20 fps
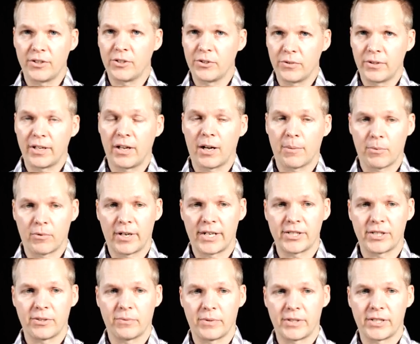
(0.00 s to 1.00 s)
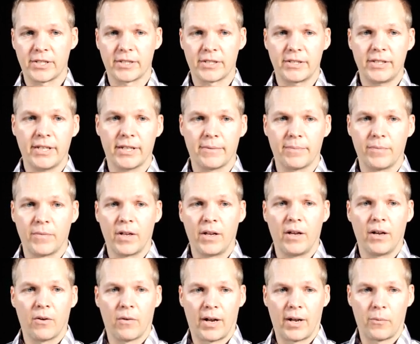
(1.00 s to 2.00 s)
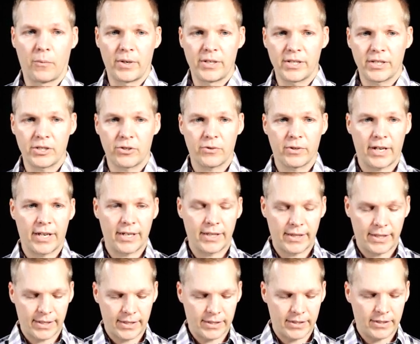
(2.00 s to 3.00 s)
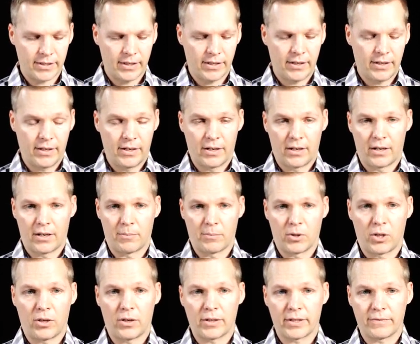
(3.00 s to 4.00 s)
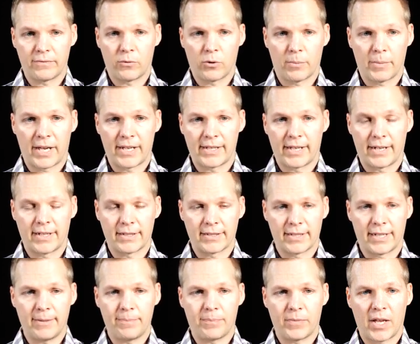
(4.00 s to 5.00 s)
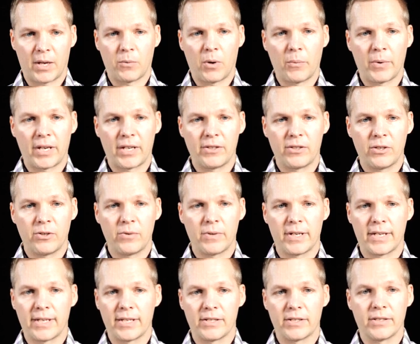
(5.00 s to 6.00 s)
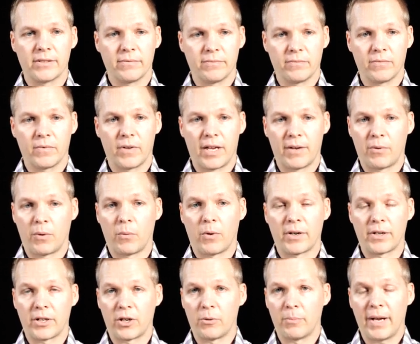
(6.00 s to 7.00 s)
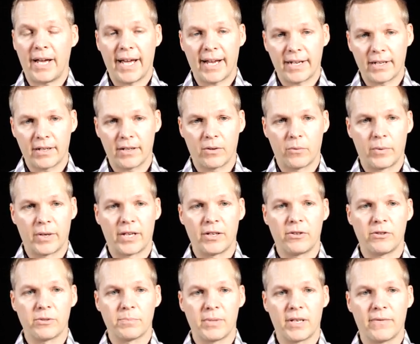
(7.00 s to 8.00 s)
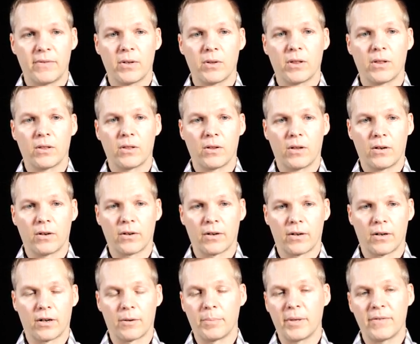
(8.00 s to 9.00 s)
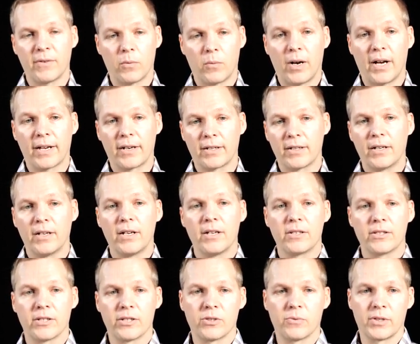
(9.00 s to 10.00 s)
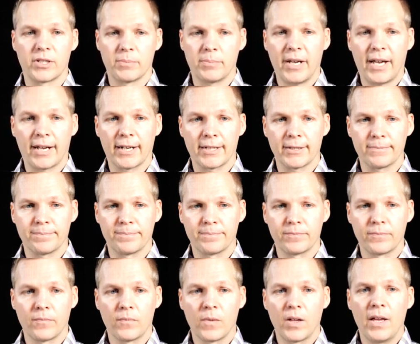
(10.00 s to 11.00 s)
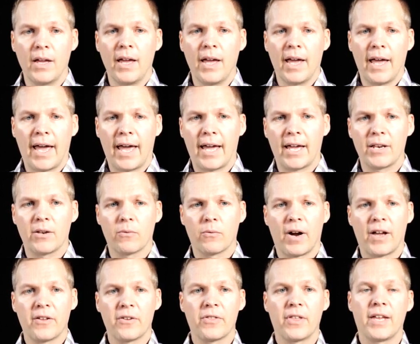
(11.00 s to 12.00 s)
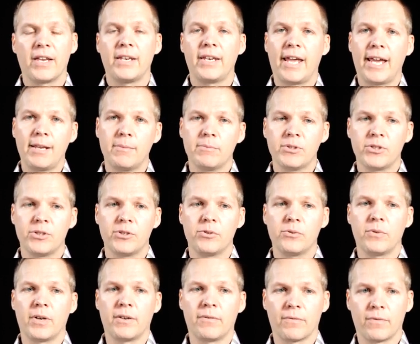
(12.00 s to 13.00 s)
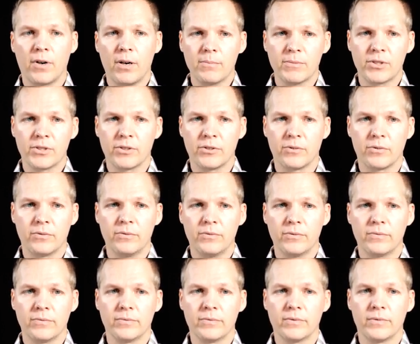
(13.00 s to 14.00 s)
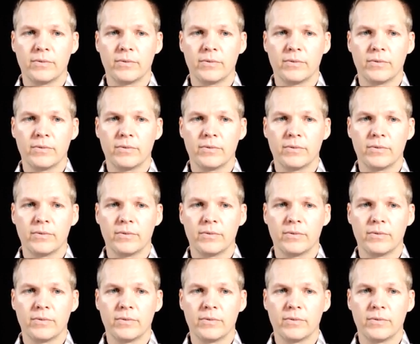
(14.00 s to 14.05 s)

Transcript: undo the operation we just did, right? We just created this long format data set. And what we can do is, if we wanted to go back, we can use pivot longer or pivot wider to switch back. And rather than names to and froms to,